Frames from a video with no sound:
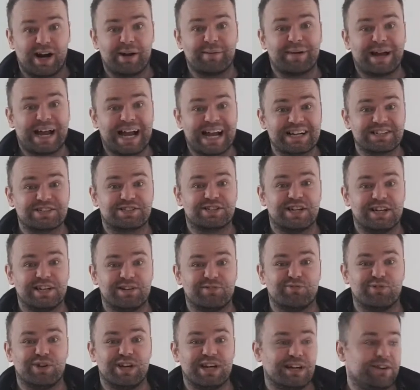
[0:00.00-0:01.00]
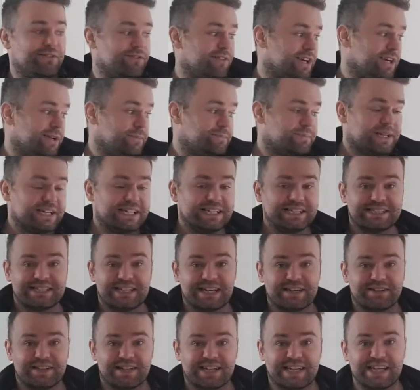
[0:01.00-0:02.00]
I'm actually really, really pleased
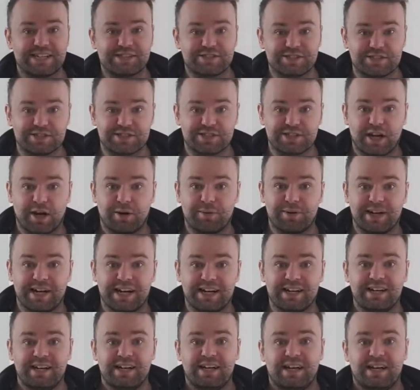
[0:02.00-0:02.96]
now that kitchens are going in